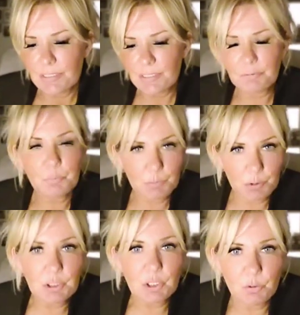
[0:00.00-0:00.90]
if we
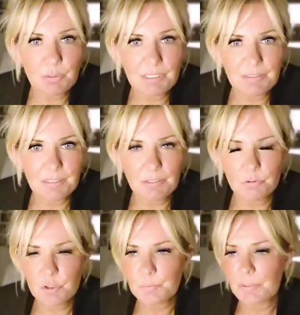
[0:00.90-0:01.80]
want to call it the
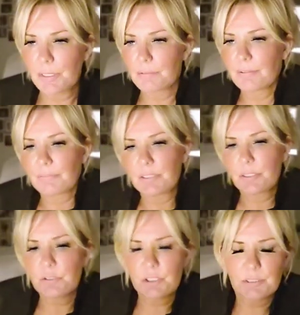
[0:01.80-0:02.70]
entrepreneur
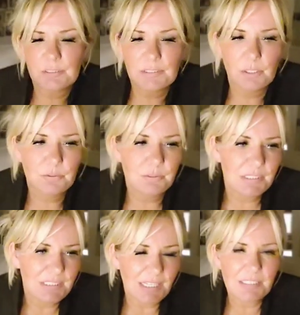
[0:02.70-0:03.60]
revolution. So
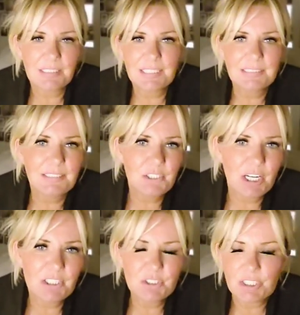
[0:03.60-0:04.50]
today things are
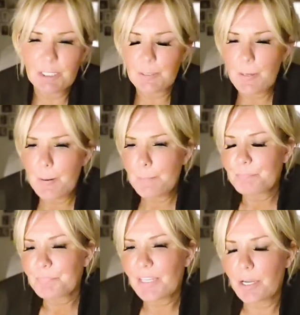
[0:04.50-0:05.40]
changing.
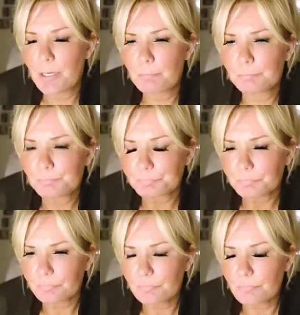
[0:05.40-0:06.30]

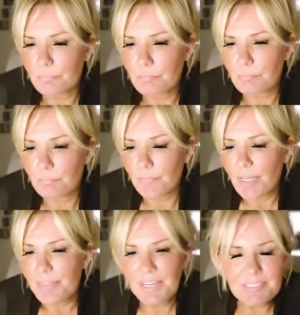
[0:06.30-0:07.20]

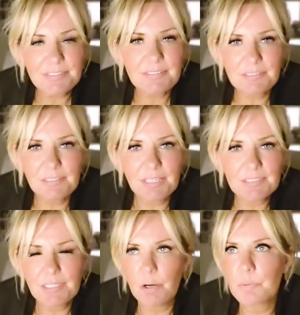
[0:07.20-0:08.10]
That's how
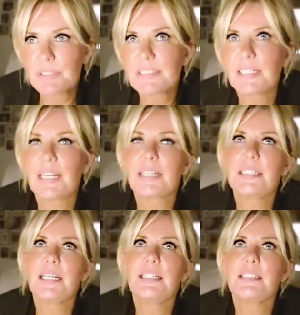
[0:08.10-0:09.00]
I want to see it.
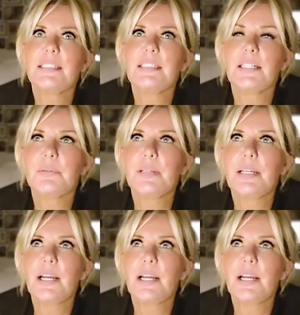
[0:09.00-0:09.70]
And, you know,